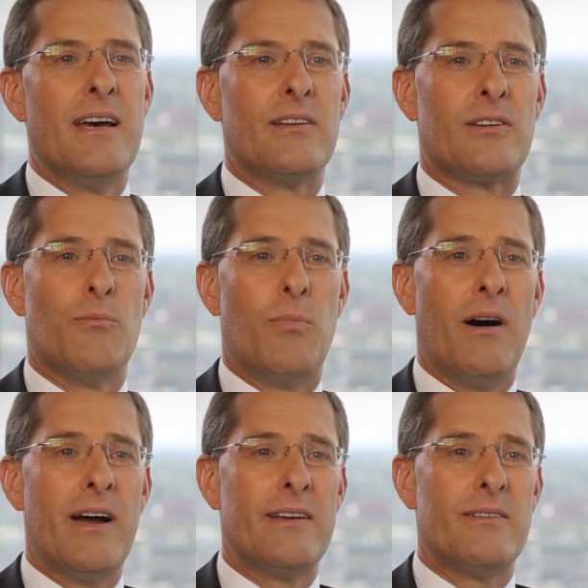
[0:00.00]
And
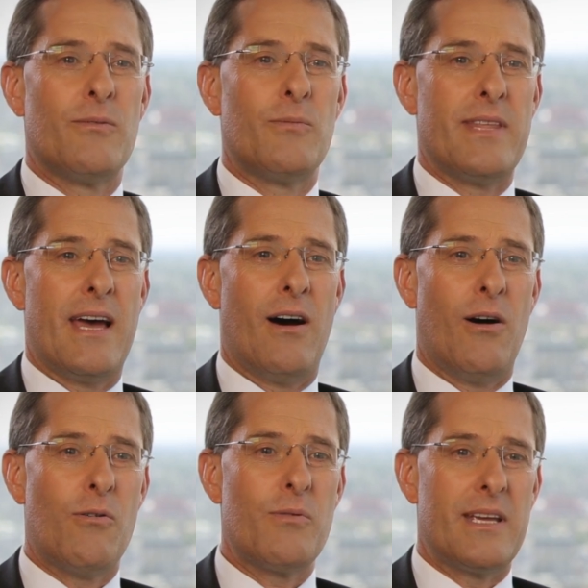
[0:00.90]
combined with our
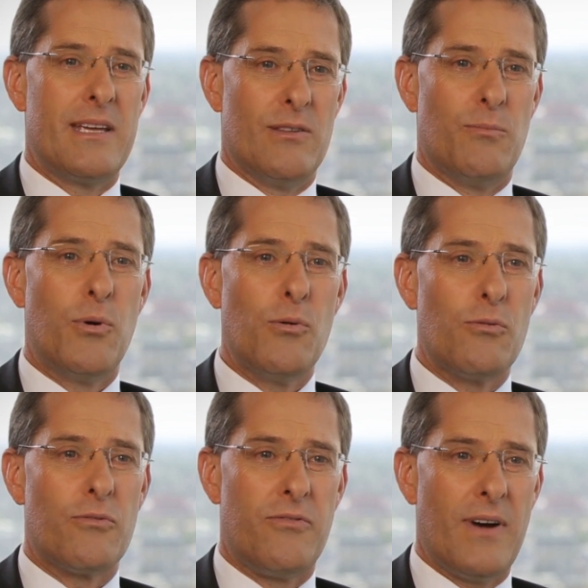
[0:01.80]
holding in the
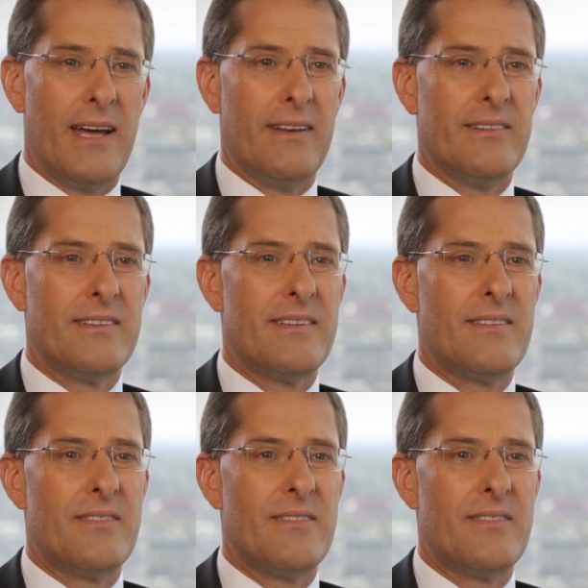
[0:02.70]
pooled fund,